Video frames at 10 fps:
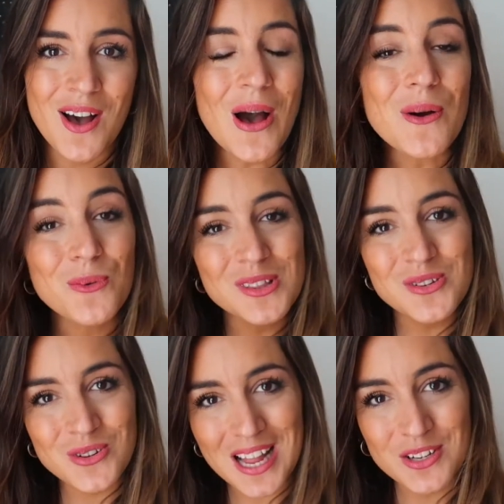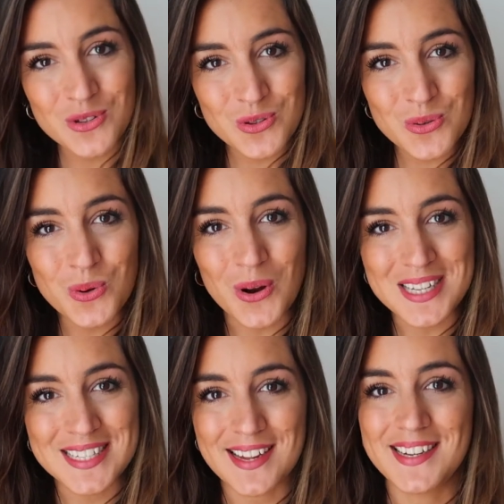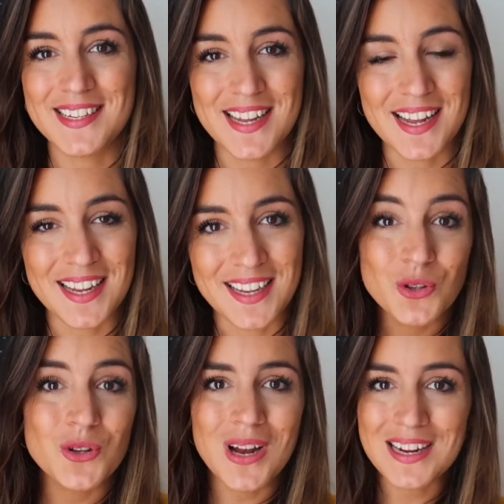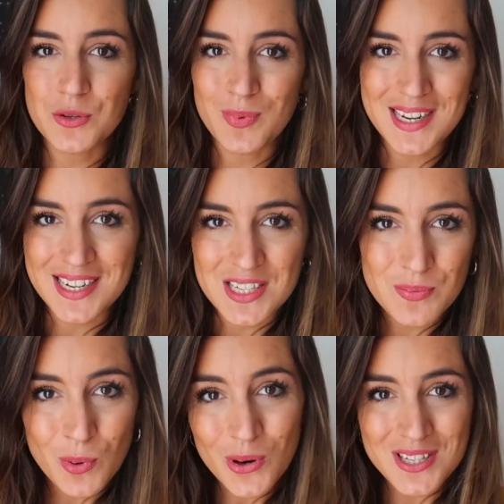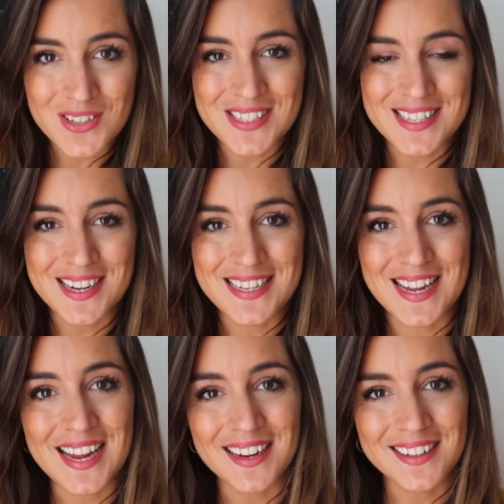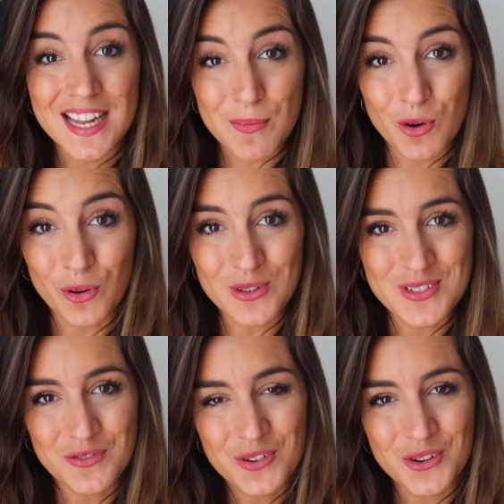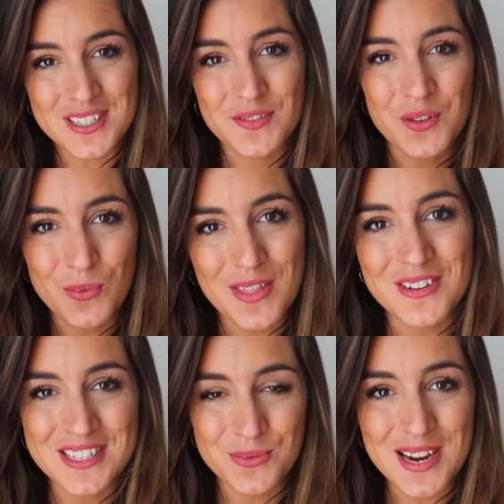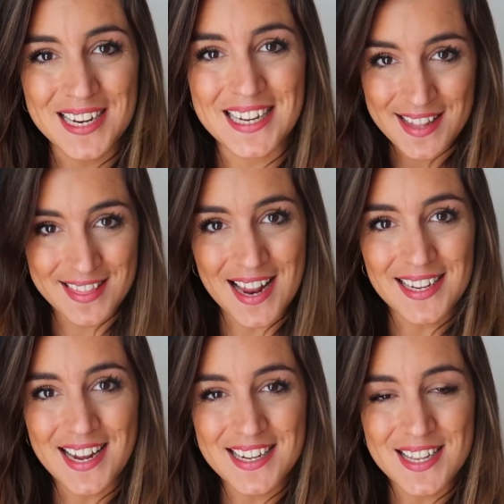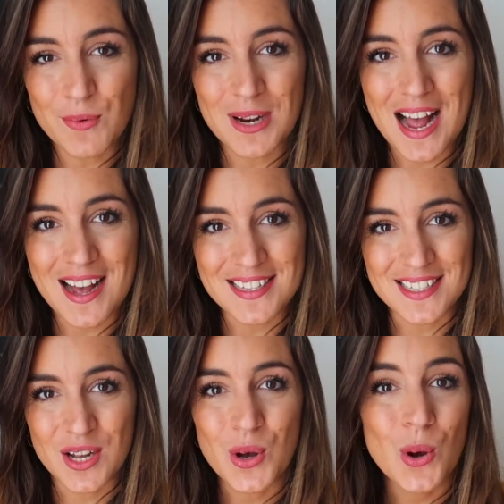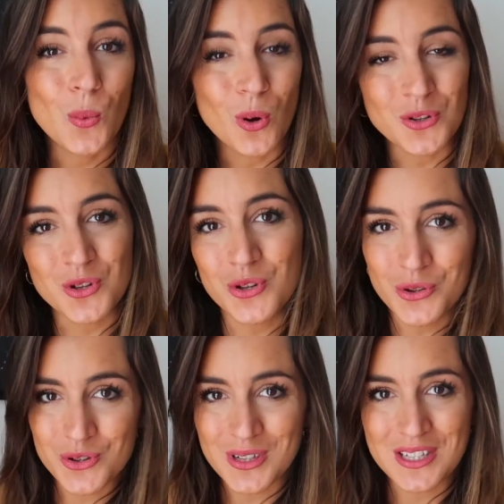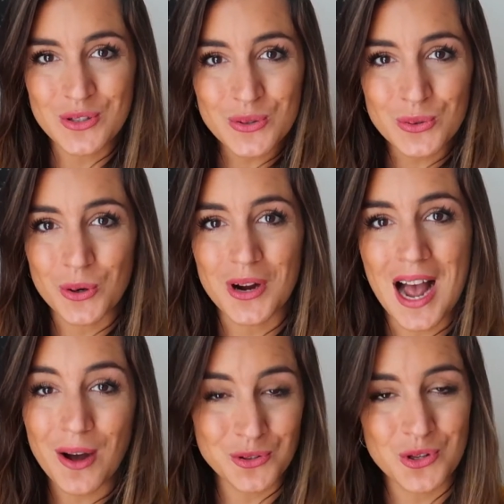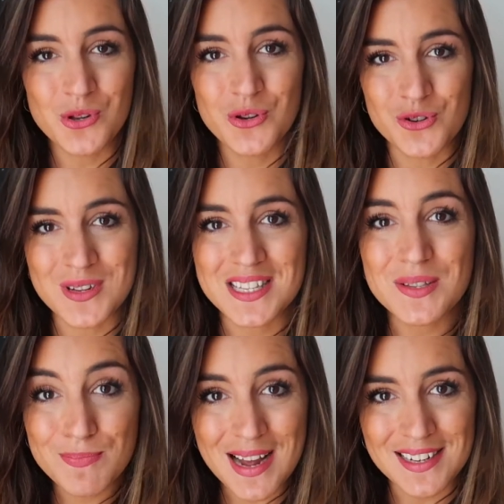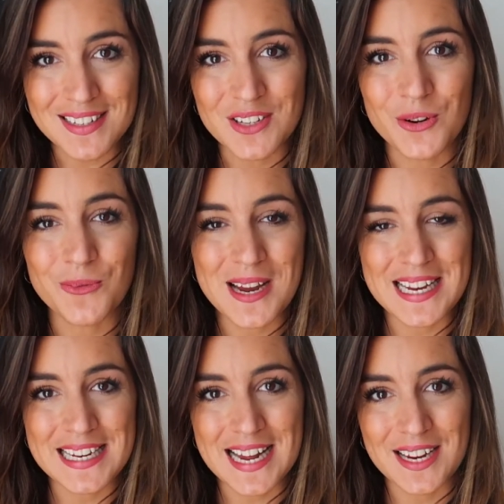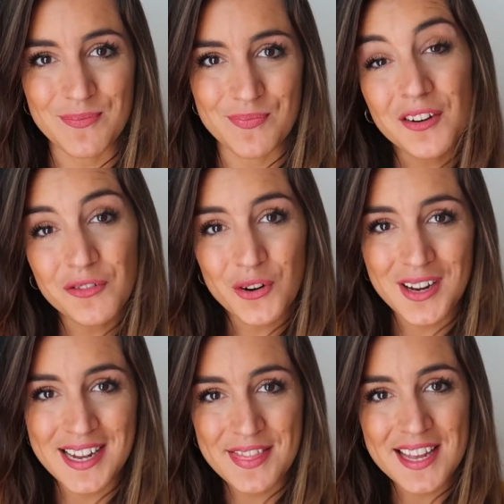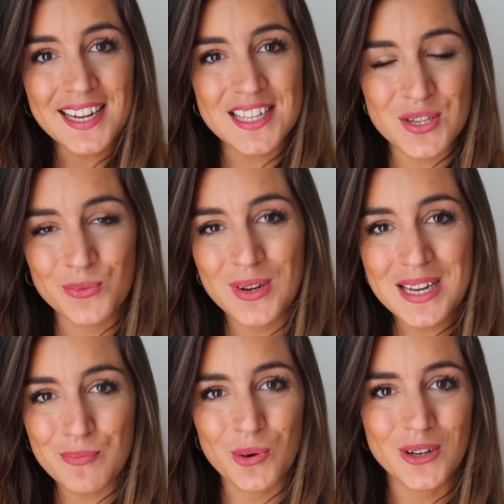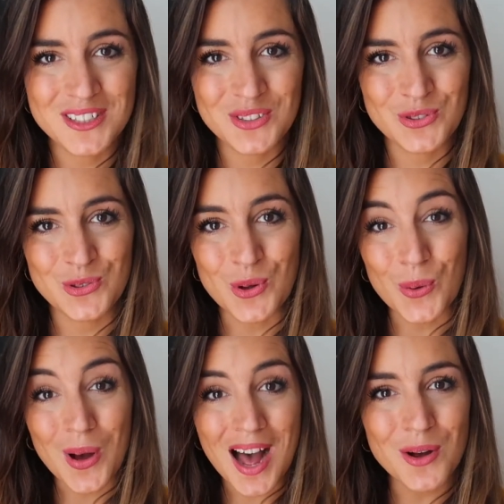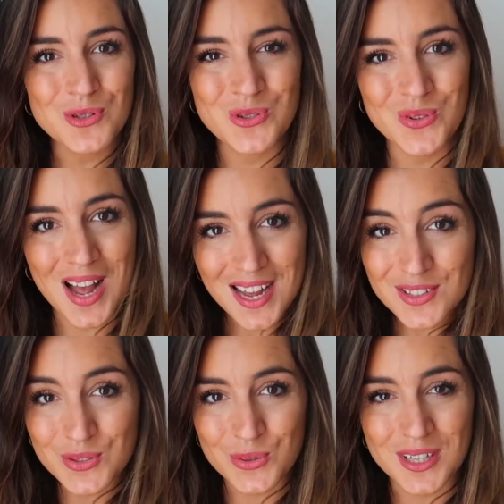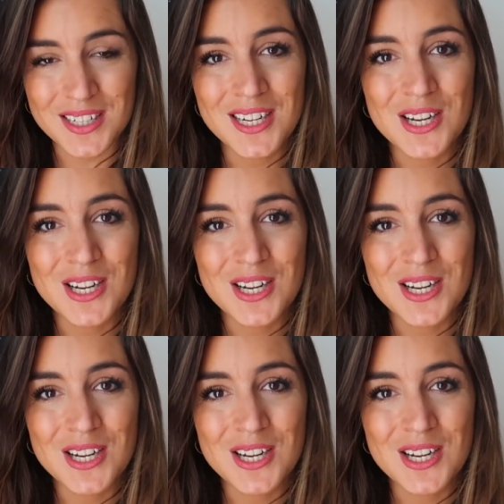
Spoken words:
"Oh, what do you like to do on a sunny day? Do you like to play any sports on a sunny day?" Same holds, of course, if the weather is rainy. In that case, I would ask, "What do you usually do, or how do you usually spend your rainy day?" Therefore, I think it's really important to know how to answer